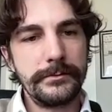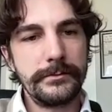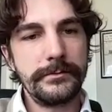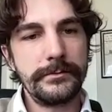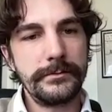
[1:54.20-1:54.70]

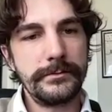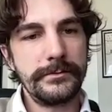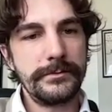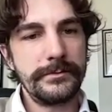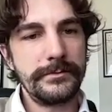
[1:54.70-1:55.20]

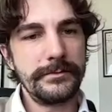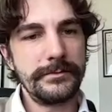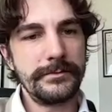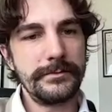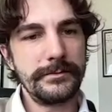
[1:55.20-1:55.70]

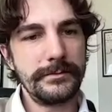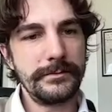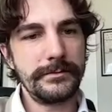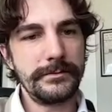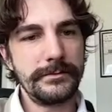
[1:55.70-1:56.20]

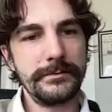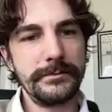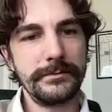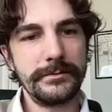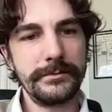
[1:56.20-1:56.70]

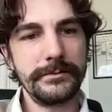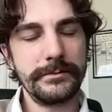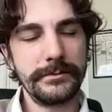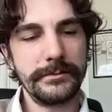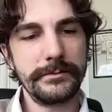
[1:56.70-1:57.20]

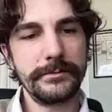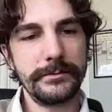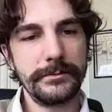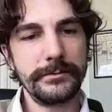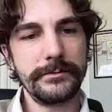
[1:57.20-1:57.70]

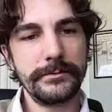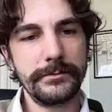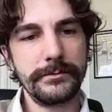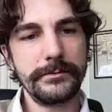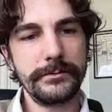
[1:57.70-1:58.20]

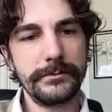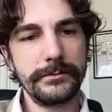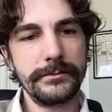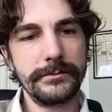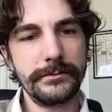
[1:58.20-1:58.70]

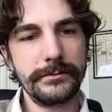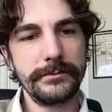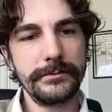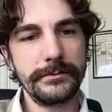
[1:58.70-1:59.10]
(silent)